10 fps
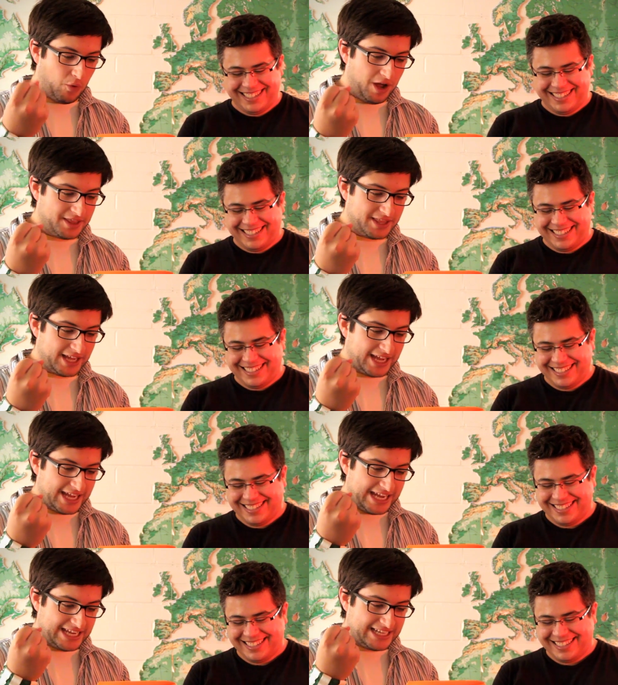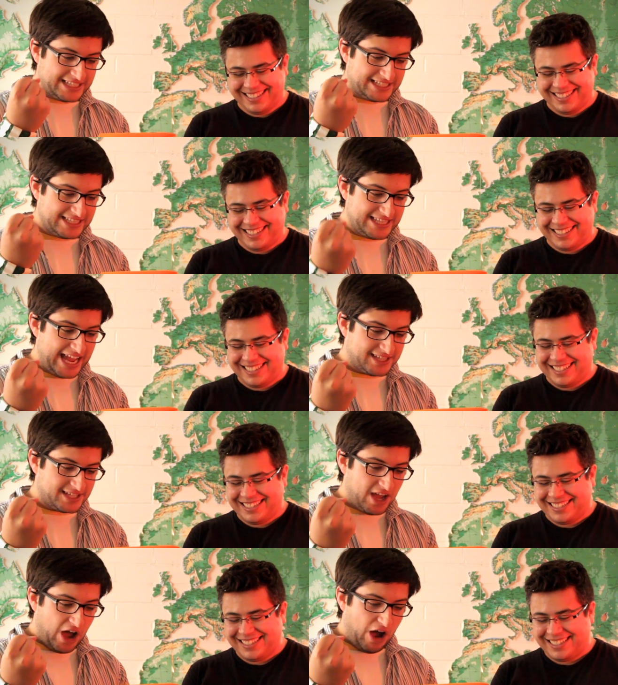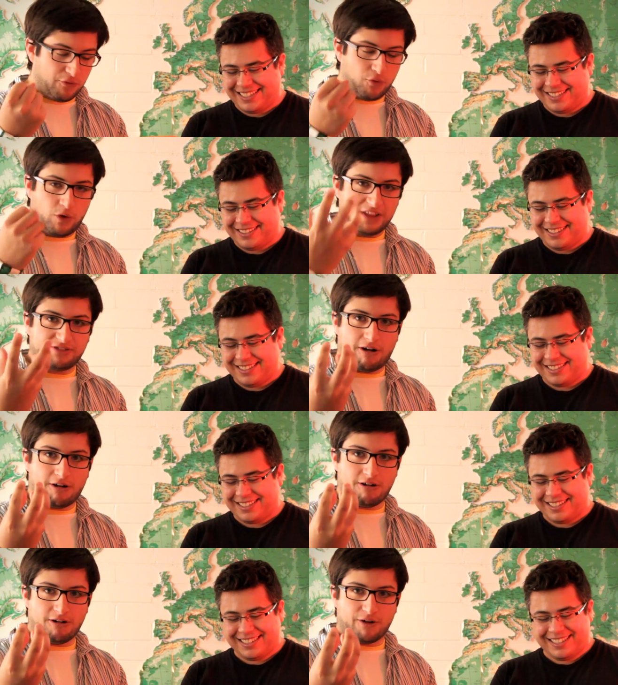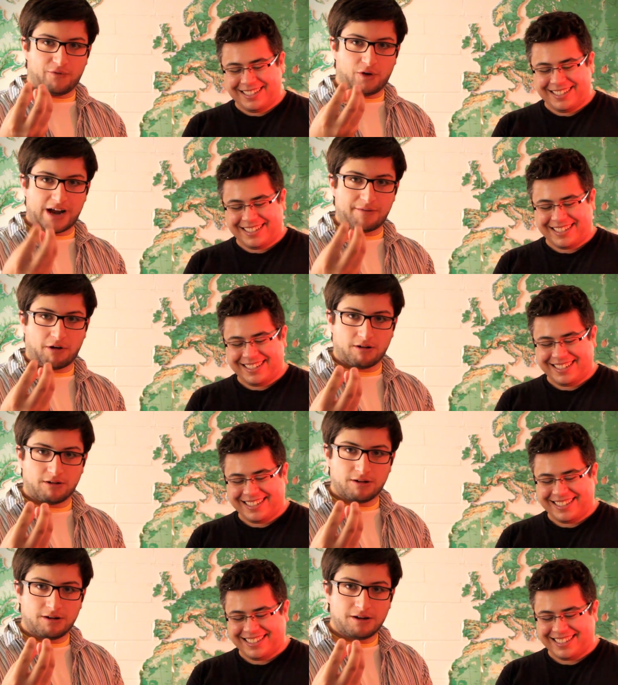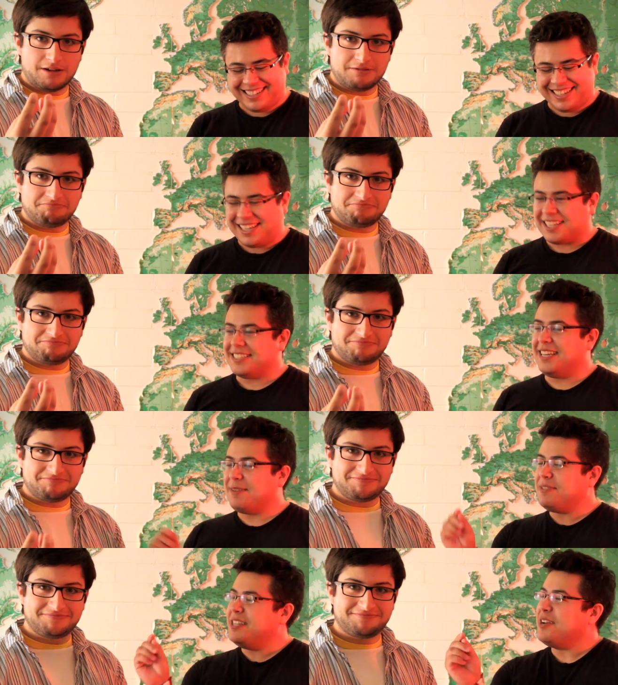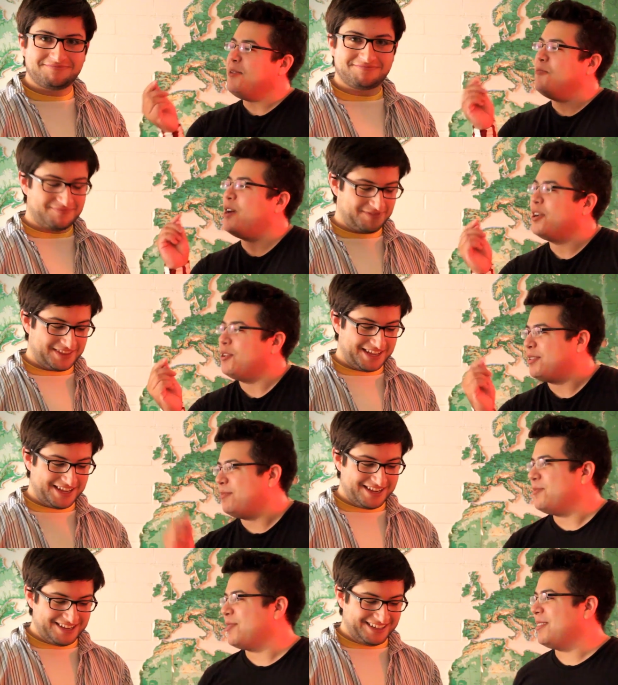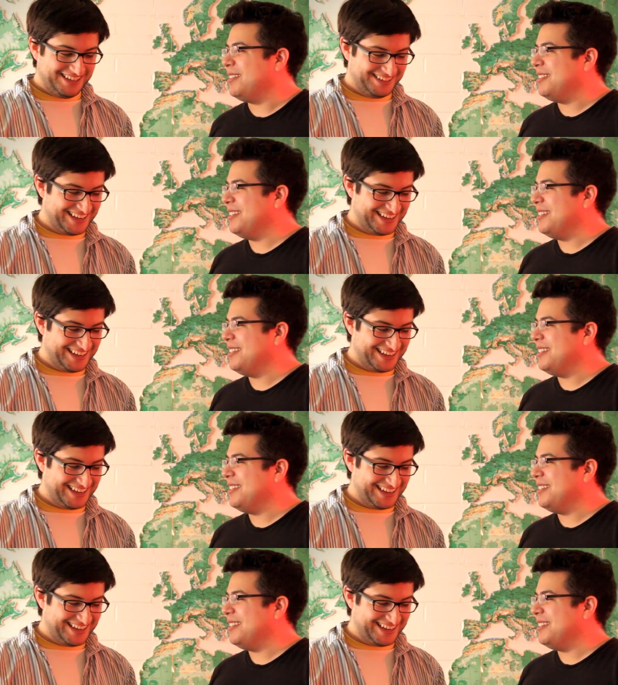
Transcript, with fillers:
Speaker 1: one in its net of wonder forever.
Speaker 2: Dig, dig in wonder a little more.